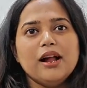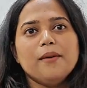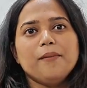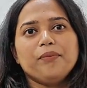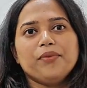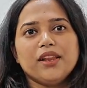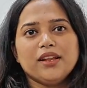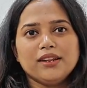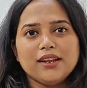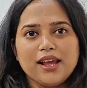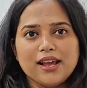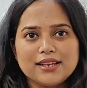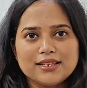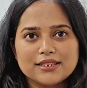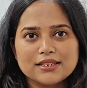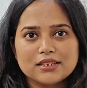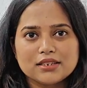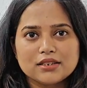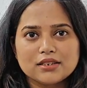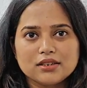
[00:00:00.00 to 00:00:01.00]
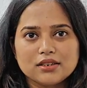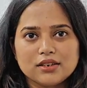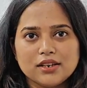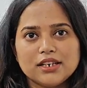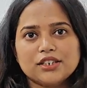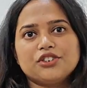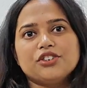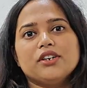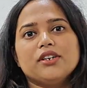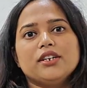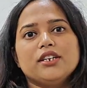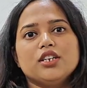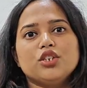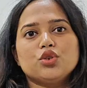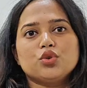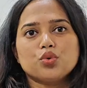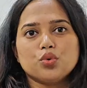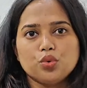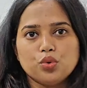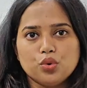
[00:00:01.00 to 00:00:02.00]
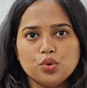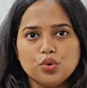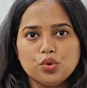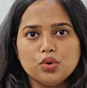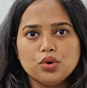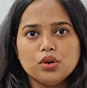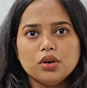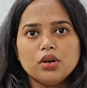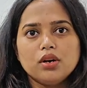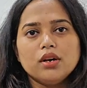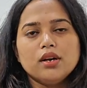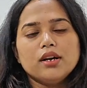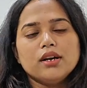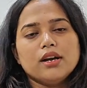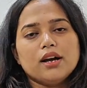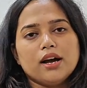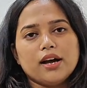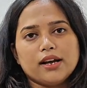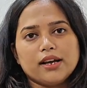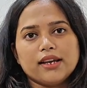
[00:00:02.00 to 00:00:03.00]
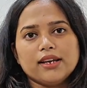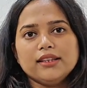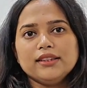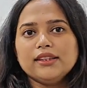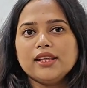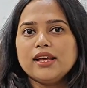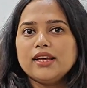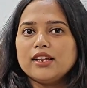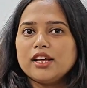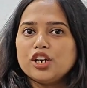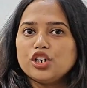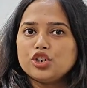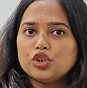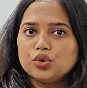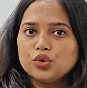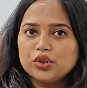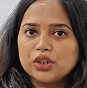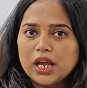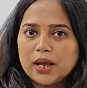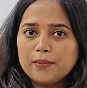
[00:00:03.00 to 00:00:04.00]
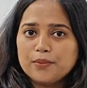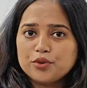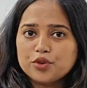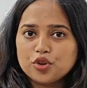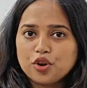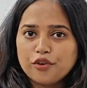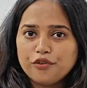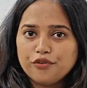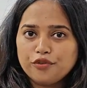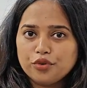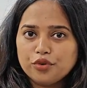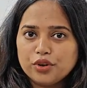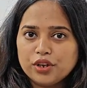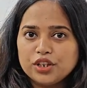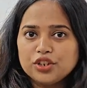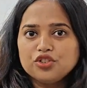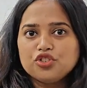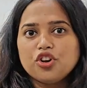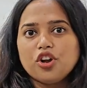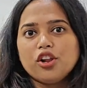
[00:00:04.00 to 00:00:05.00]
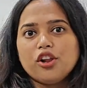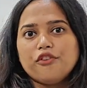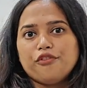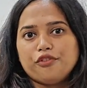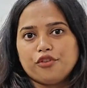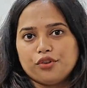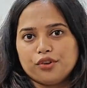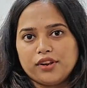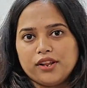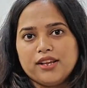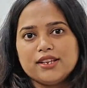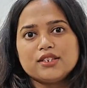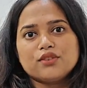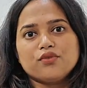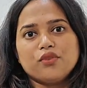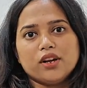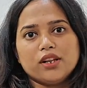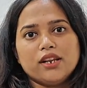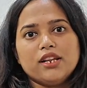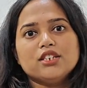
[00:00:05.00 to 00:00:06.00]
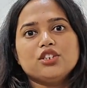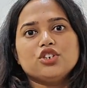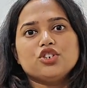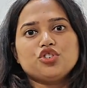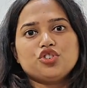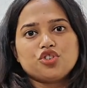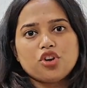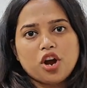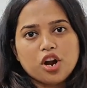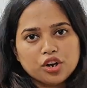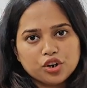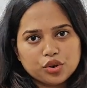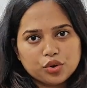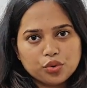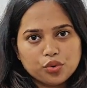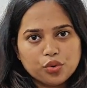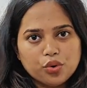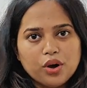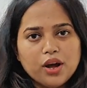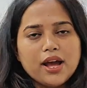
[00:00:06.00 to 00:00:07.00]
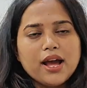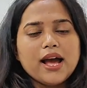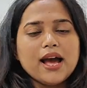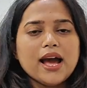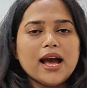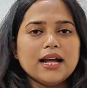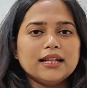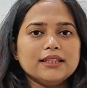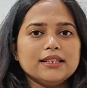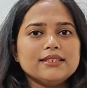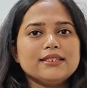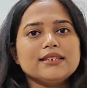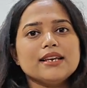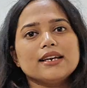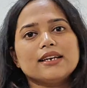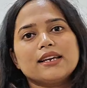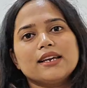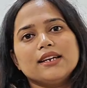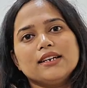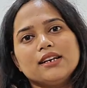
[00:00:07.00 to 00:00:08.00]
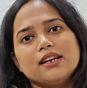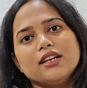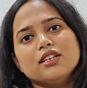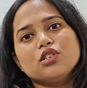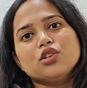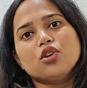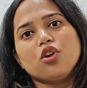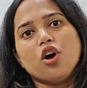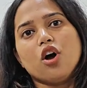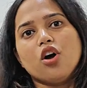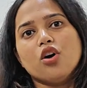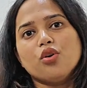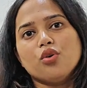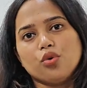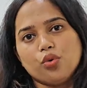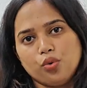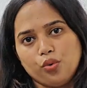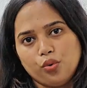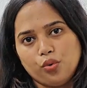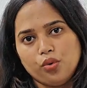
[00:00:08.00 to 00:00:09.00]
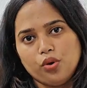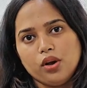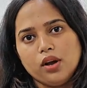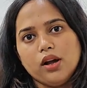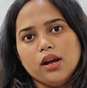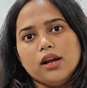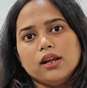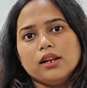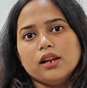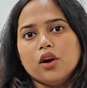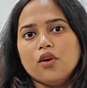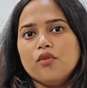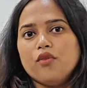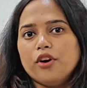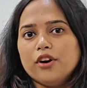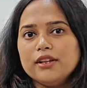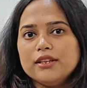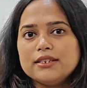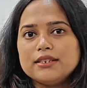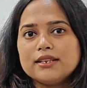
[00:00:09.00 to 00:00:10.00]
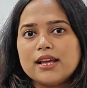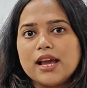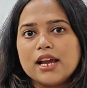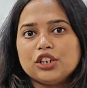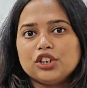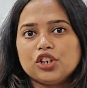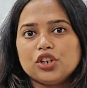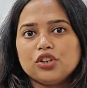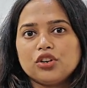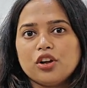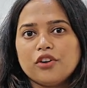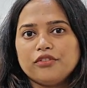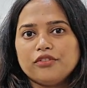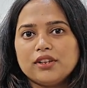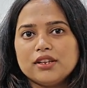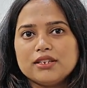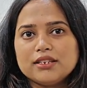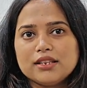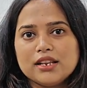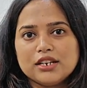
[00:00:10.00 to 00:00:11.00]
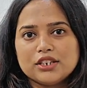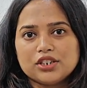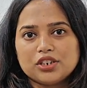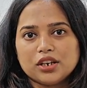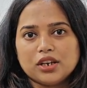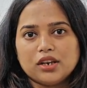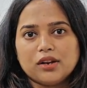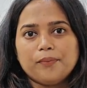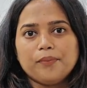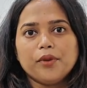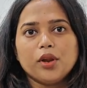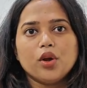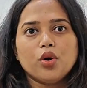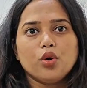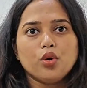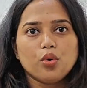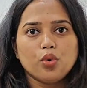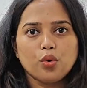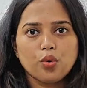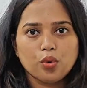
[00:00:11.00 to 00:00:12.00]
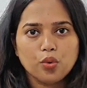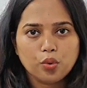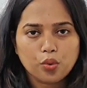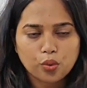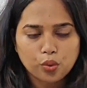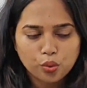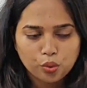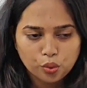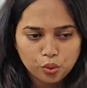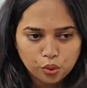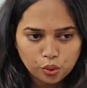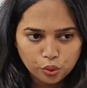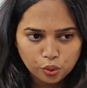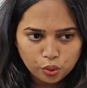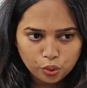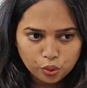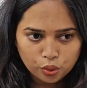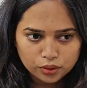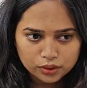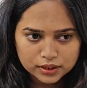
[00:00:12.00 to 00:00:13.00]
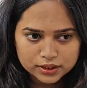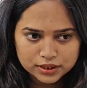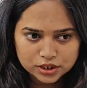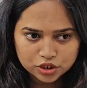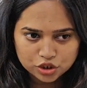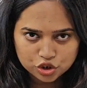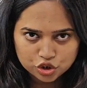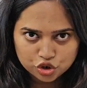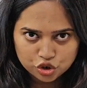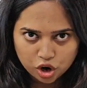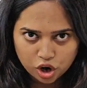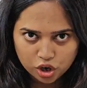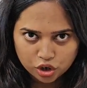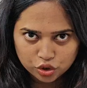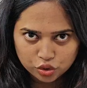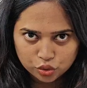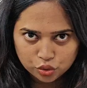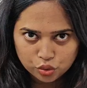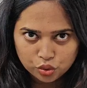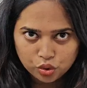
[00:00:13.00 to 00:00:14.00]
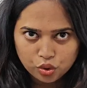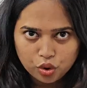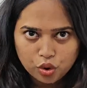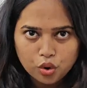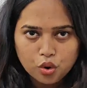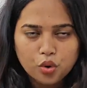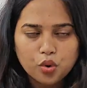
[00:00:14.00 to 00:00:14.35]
The next letter is U. Again there are two types of U in Jolly Phonics. One is a short U and the second is long U. Now what is the action of this letter? U. This is a short U.